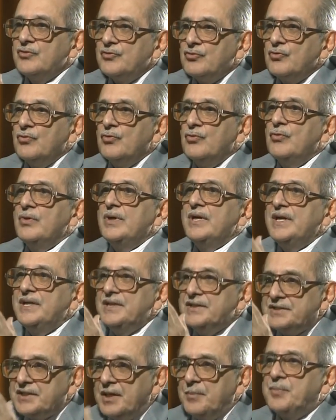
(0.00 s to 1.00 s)
to
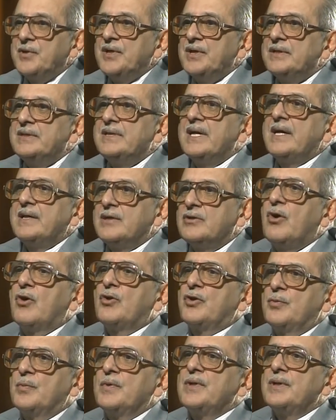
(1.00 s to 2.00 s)
interpret that
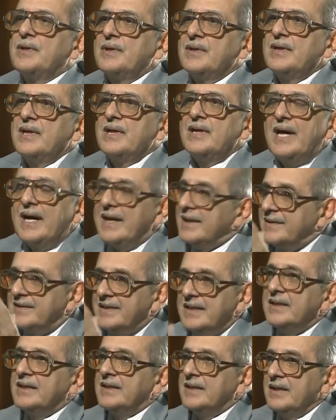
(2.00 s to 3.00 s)
document. And I
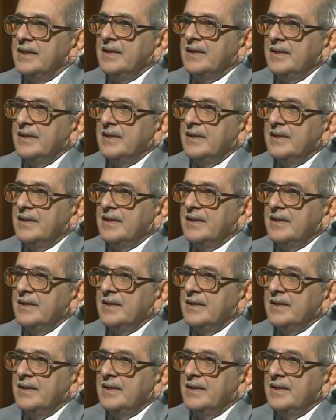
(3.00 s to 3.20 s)
think